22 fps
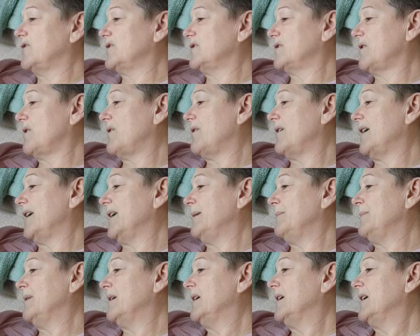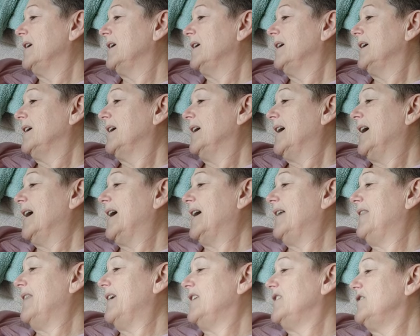good time,
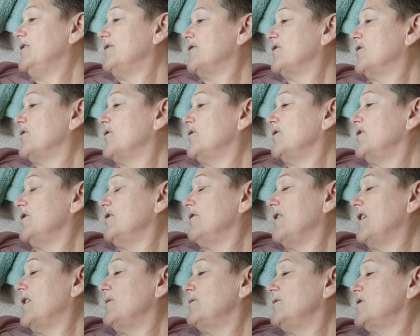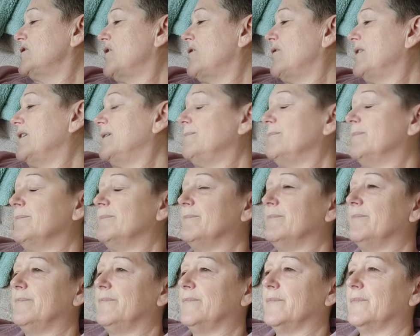and then you've got your own time.
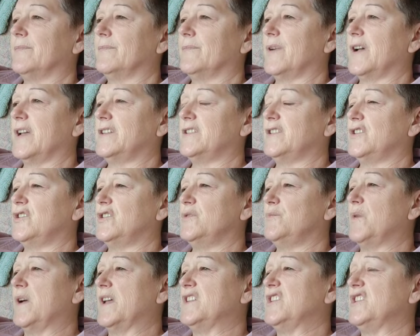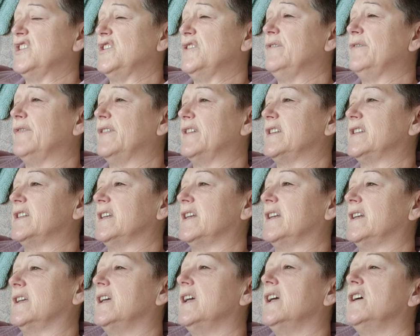Where do you fit
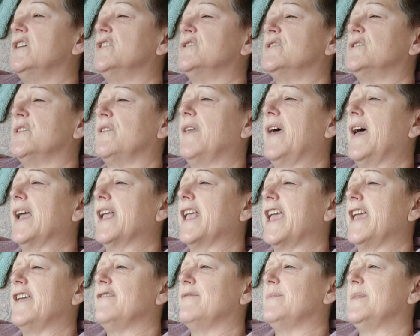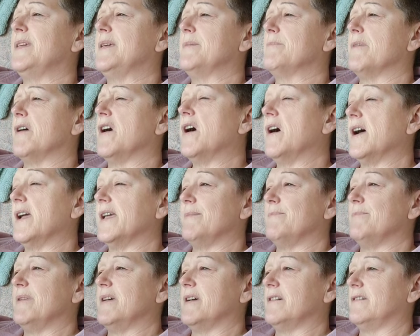in? So that gave me
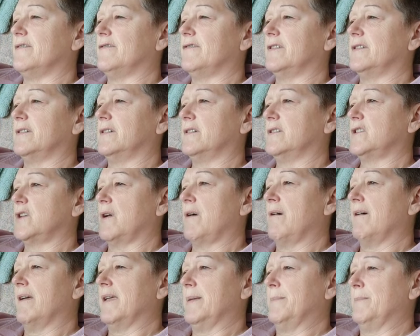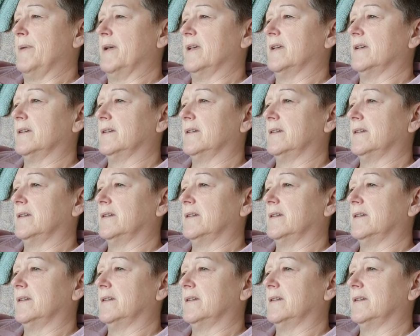my bit of time